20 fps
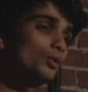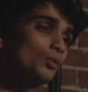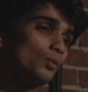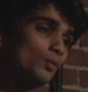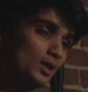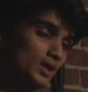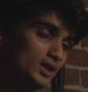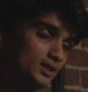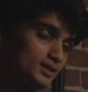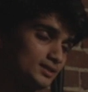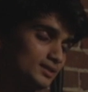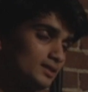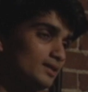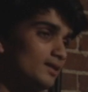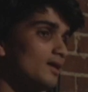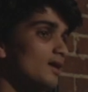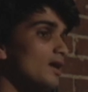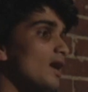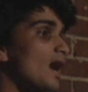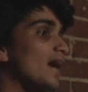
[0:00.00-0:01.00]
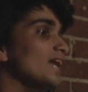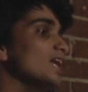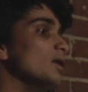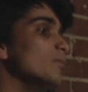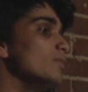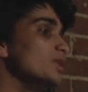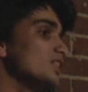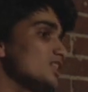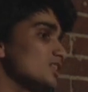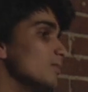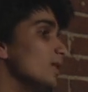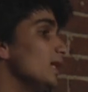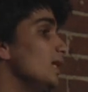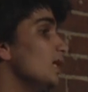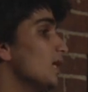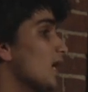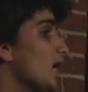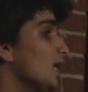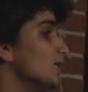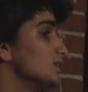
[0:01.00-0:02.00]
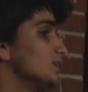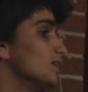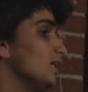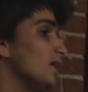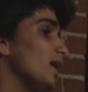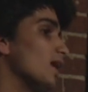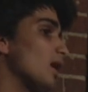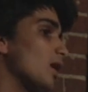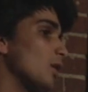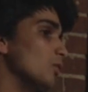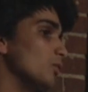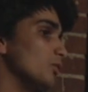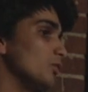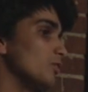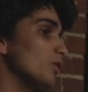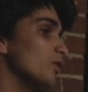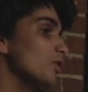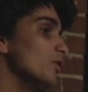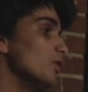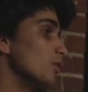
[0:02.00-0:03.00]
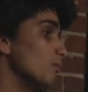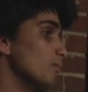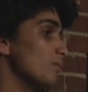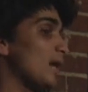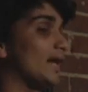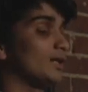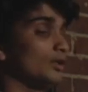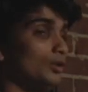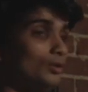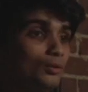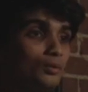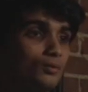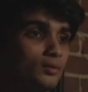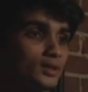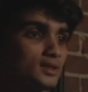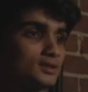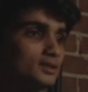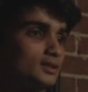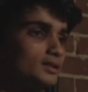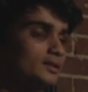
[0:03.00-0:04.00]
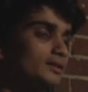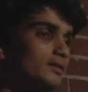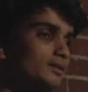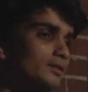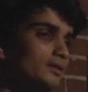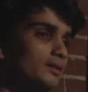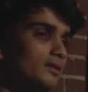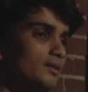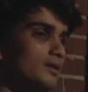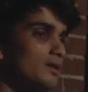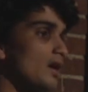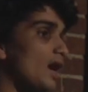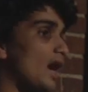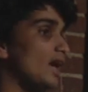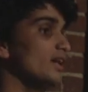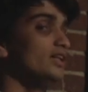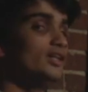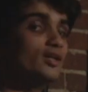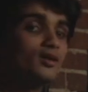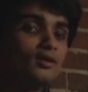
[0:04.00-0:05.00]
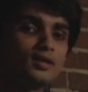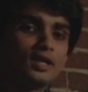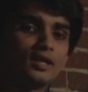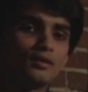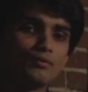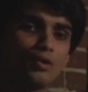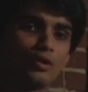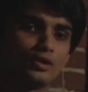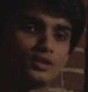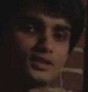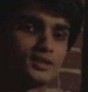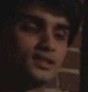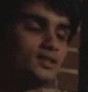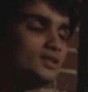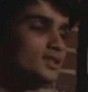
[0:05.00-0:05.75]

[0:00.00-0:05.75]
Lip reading: 2 hours, and I missed my last Greyhound back to Lewiston. And here I was,